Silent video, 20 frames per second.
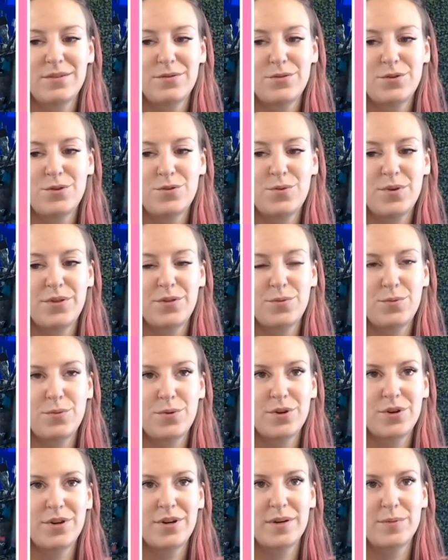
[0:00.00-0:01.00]
don't know what the
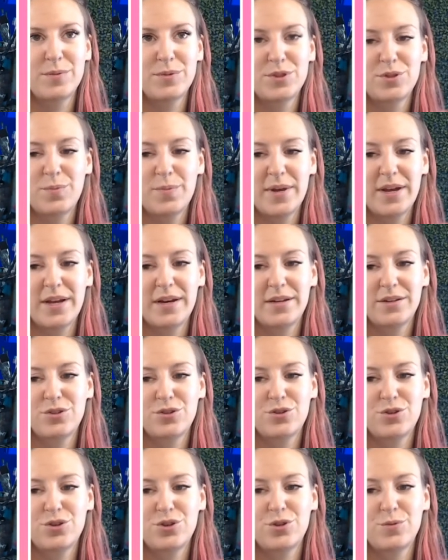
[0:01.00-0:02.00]
word, I'm so bad at
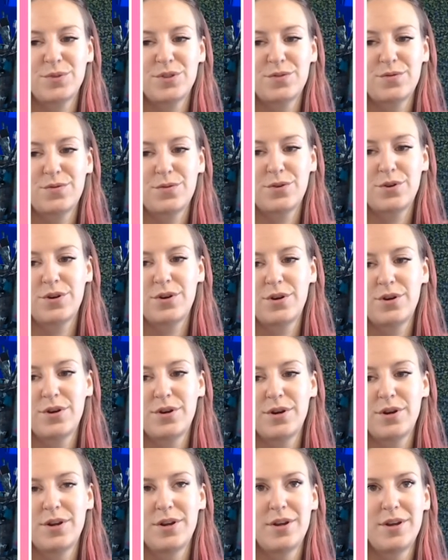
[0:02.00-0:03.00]
terms for
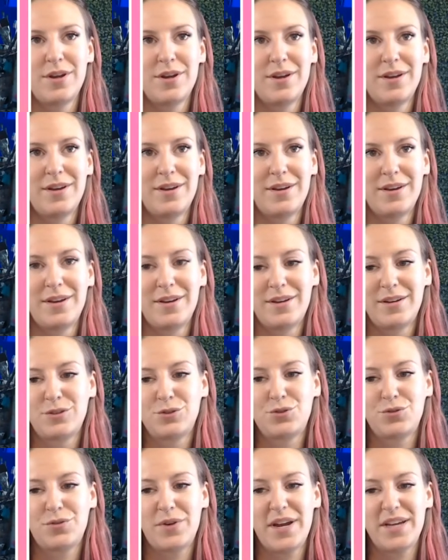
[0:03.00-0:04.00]

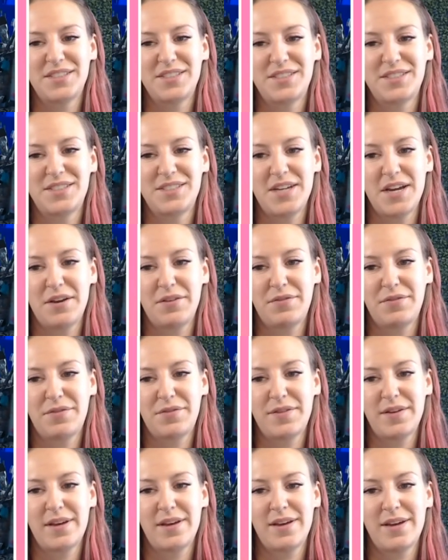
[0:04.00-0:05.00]
dress stuff.
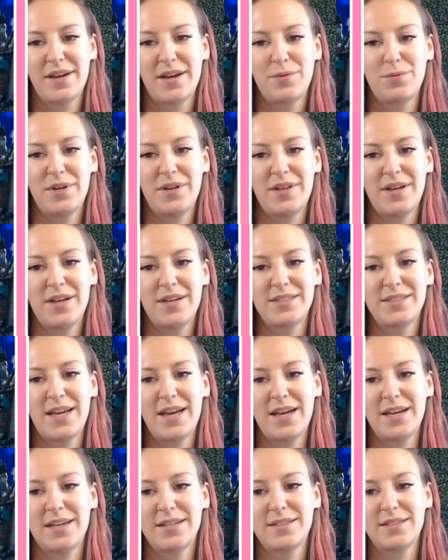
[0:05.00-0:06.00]
I realize
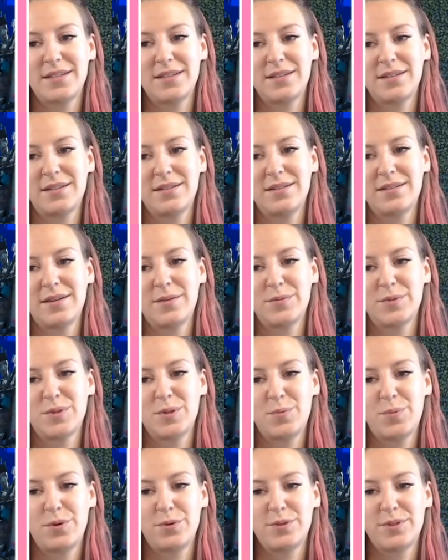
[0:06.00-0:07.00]
as I'm
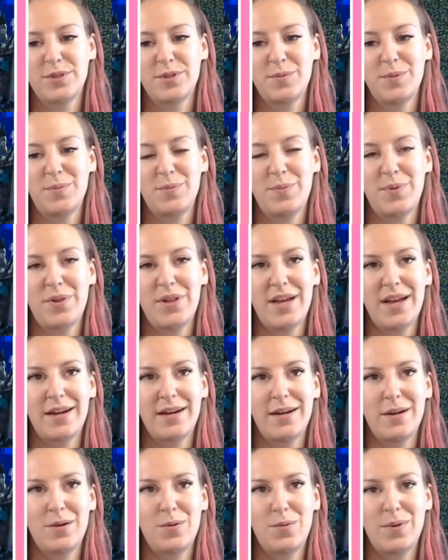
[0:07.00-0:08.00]
supposed to be planning a
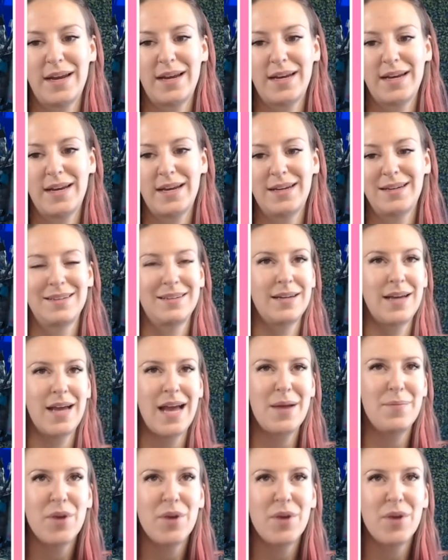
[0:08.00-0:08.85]
wedding. I'm